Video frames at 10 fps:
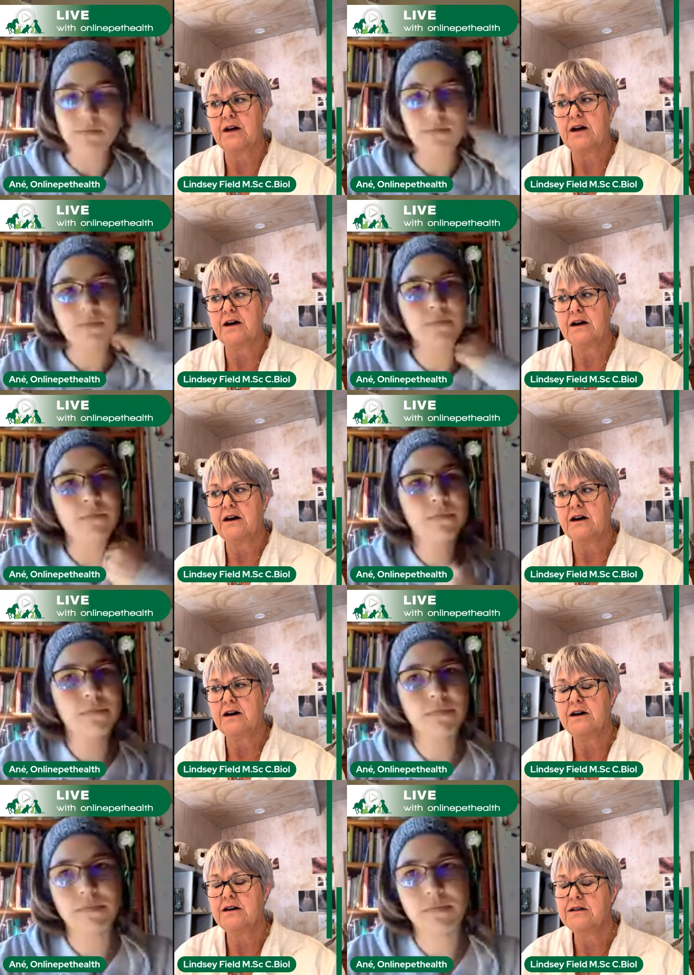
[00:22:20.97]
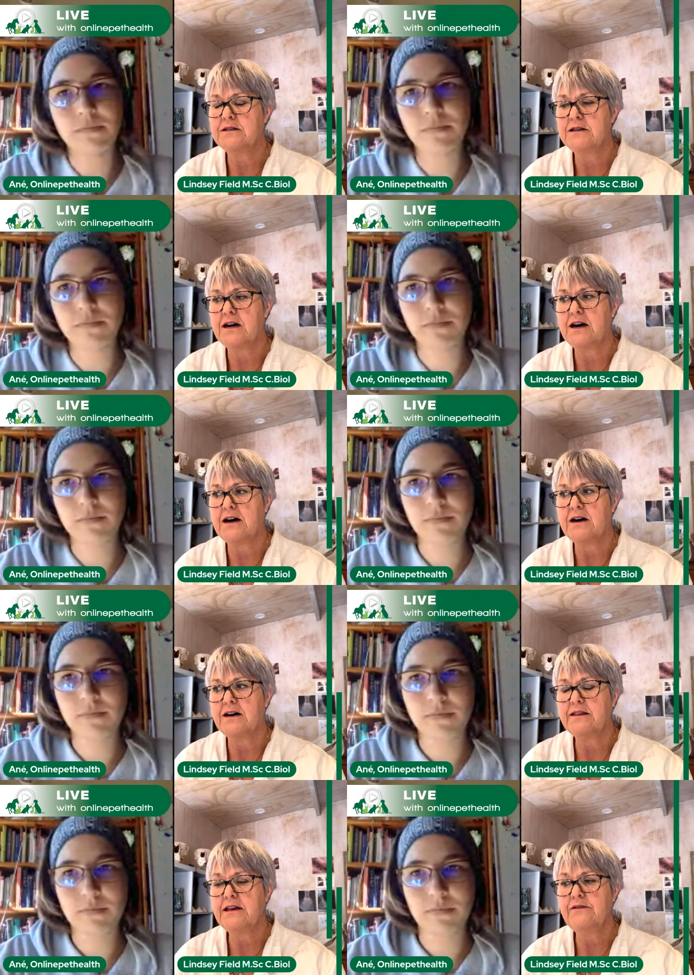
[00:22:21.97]
Speaker 1: I,
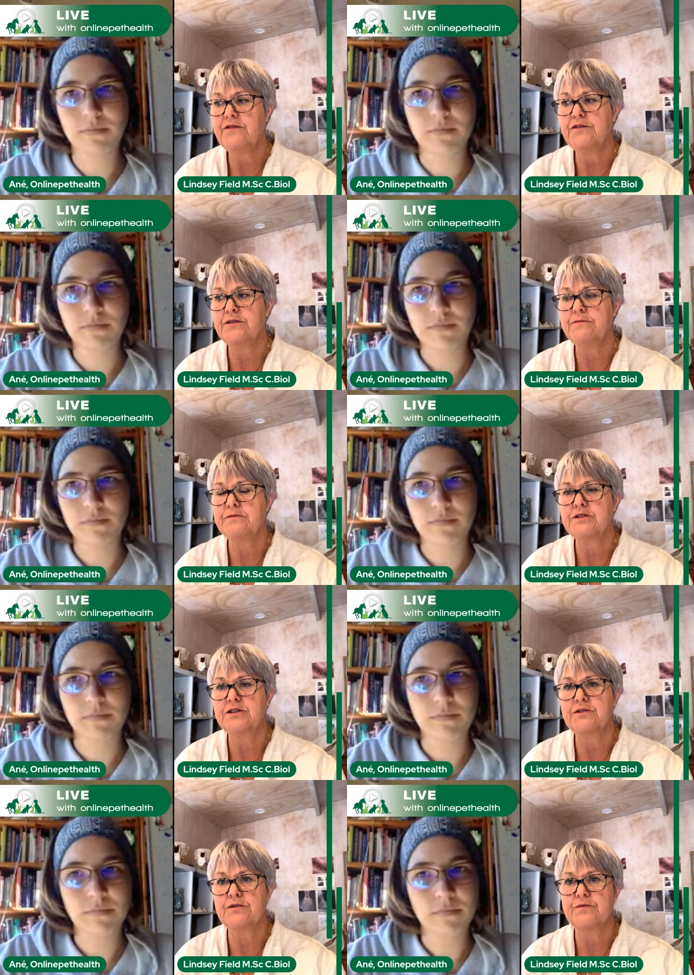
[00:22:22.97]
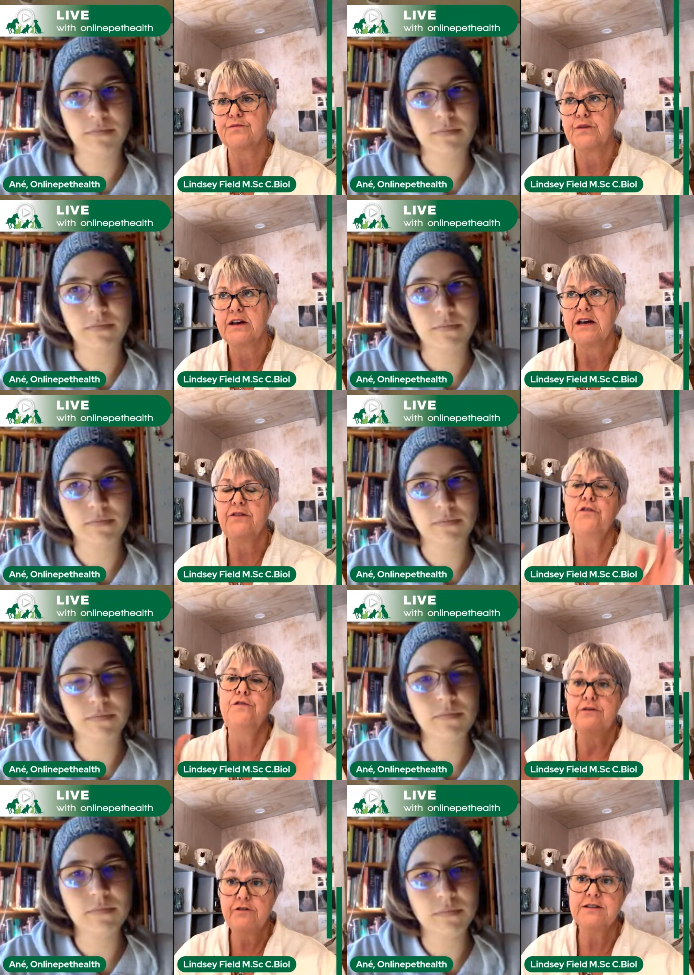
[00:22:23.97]
I think for them to if you've
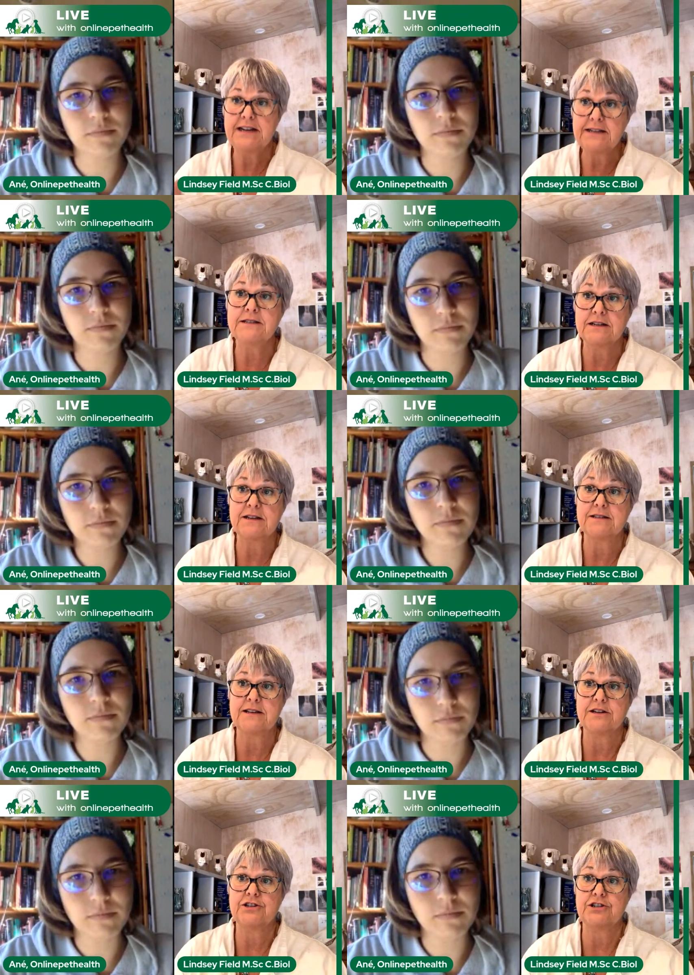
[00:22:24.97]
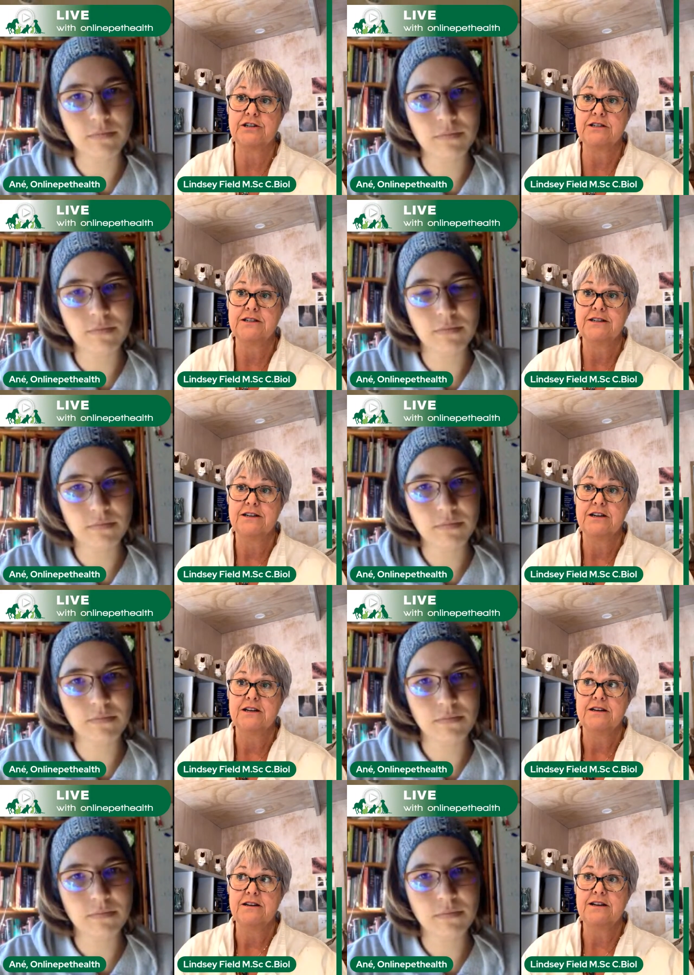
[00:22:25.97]
never attended a dissection
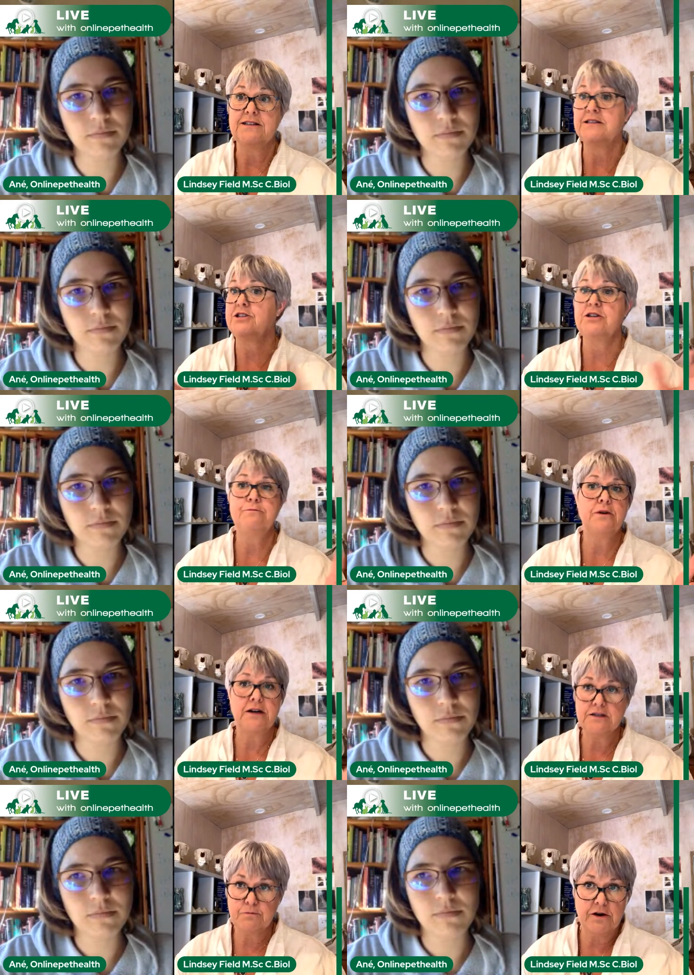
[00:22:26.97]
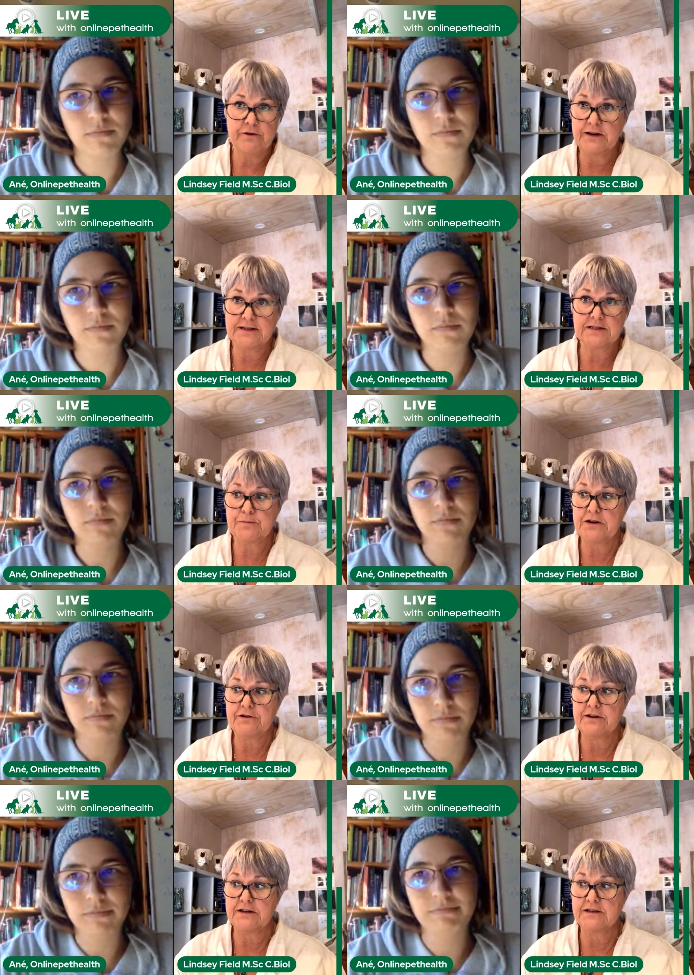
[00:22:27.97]
it's such a mind-blowing
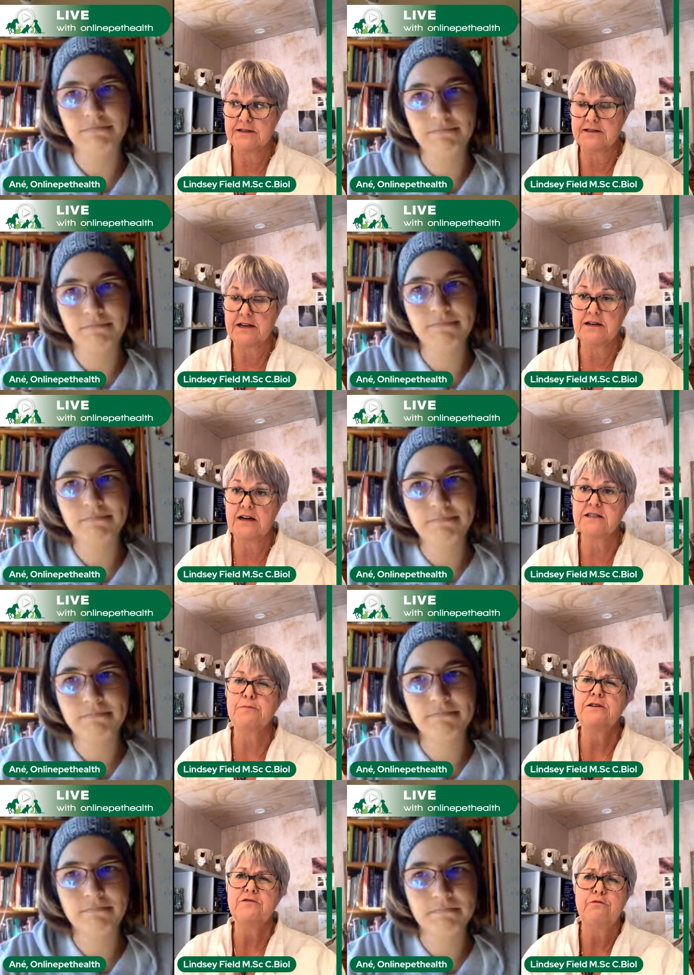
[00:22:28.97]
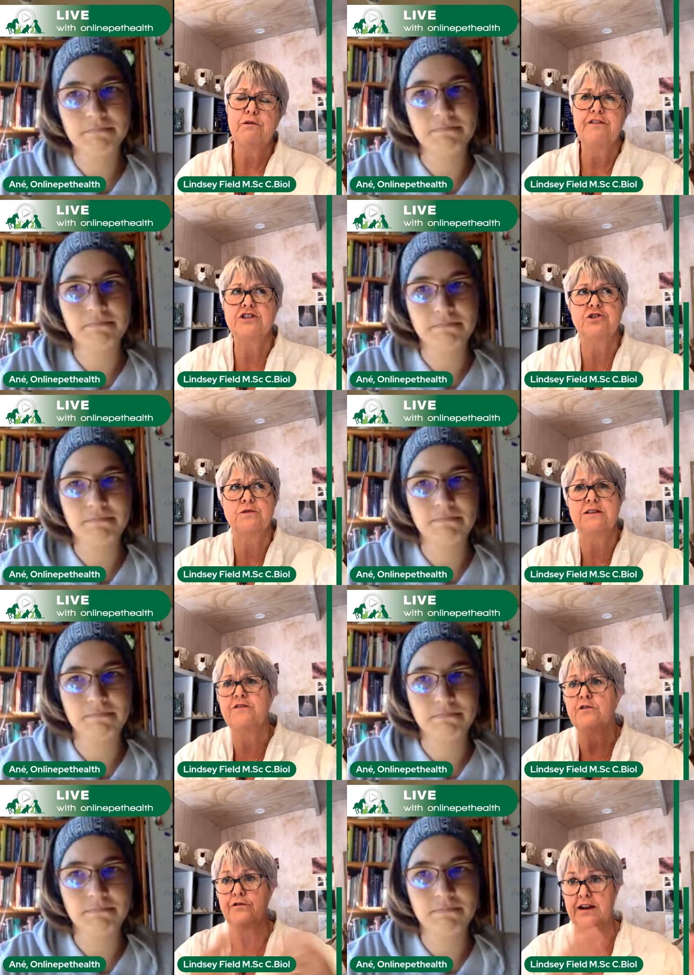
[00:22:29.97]
experience and i suppose for professionals
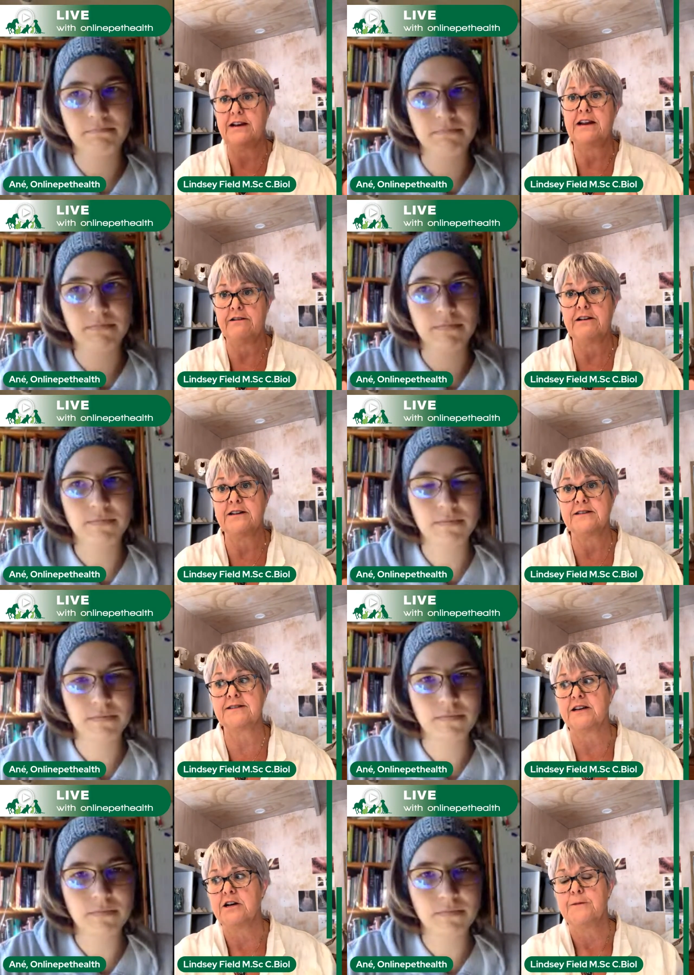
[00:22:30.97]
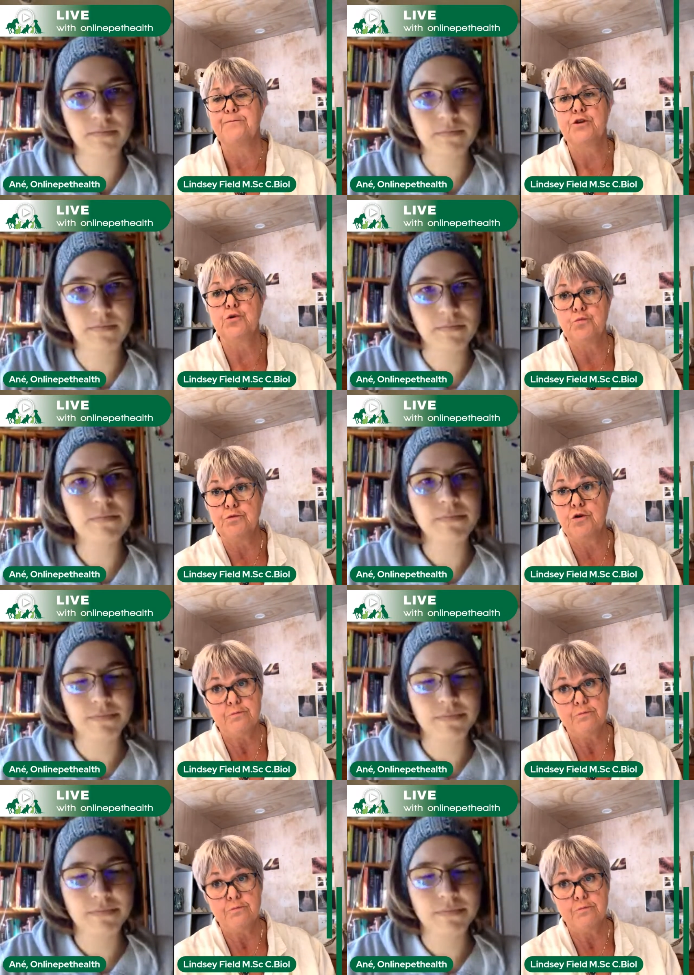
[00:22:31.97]
if you're veterinarians you you